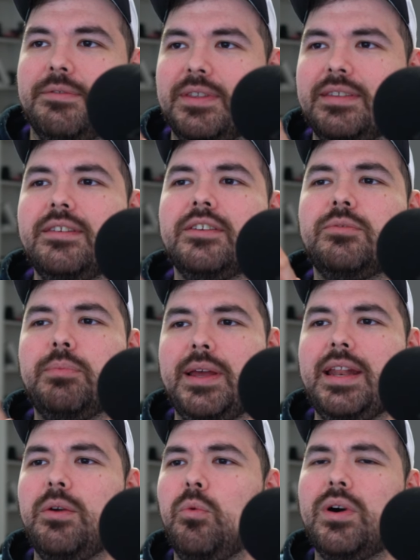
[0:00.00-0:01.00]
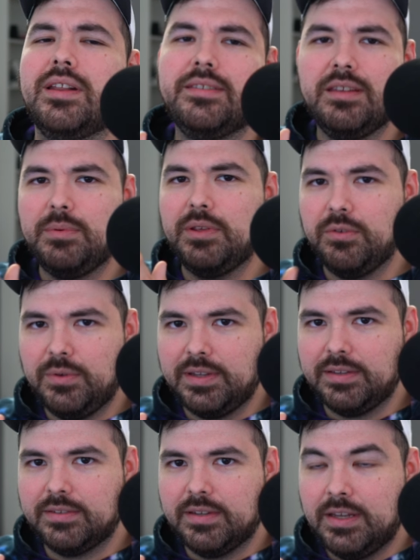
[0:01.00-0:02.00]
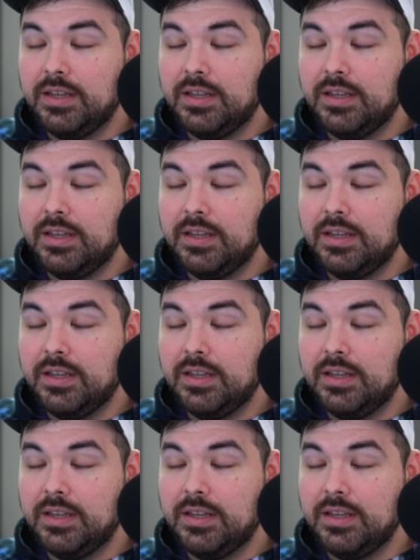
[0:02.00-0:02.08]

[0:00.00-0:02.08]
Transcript: This is explaining what a CPU is.